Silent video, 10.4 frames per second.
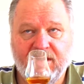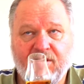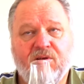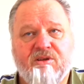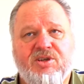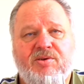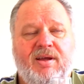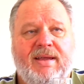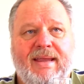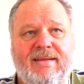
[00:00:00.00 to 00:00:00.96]
Also,
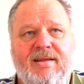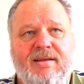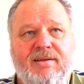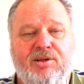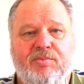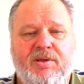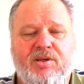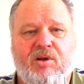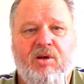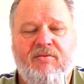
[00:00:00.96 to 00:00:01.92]
I get a little
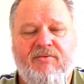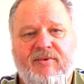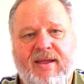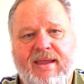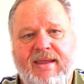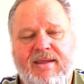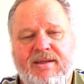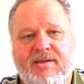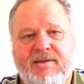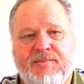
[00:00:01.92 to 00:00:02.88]
bit of
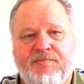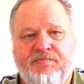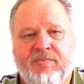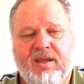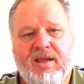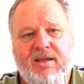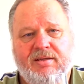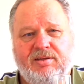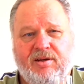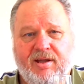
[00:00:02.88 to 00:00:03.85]
a
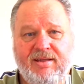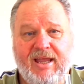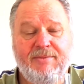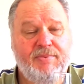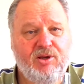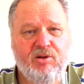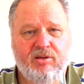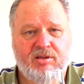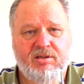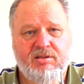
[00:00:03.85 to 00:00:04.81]
dried
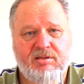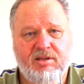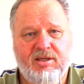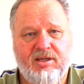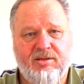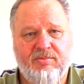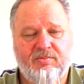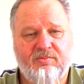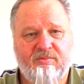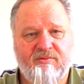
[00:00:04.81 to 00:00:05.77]
apricot
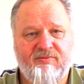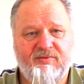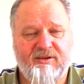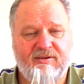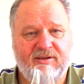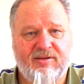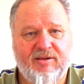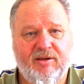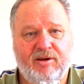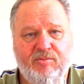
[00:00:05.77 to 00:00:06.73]

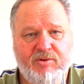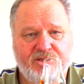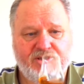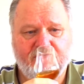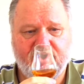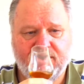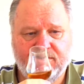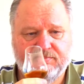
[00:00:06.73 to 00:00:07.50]
aromas to it.